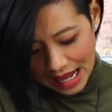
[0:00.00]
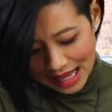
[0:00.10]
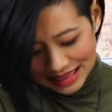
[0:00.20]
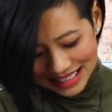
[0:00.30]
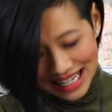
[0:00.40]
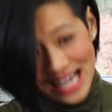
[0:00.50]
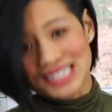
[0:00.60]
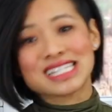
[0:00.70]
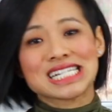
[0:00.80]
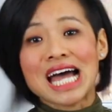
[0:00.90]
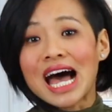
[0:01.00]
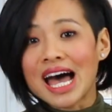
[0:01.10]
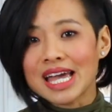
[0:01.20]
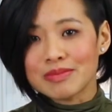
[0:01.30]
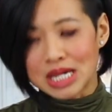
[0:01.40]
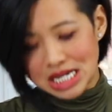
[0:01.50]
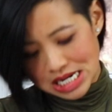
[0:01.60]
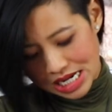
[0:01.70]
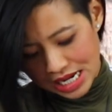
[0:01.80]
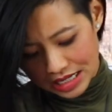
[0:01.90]
and the less time it
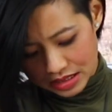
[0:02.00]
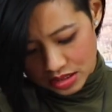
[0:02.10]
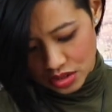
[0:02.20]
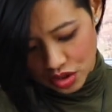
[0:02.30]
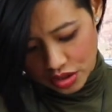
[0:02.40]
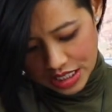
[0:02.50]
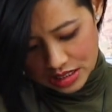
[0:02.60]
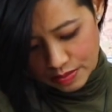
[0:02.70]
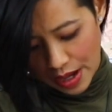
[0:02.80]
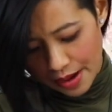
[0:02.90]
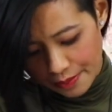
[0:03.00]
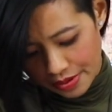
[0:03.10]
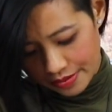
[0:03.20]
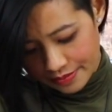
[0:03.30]
needs to crisp up.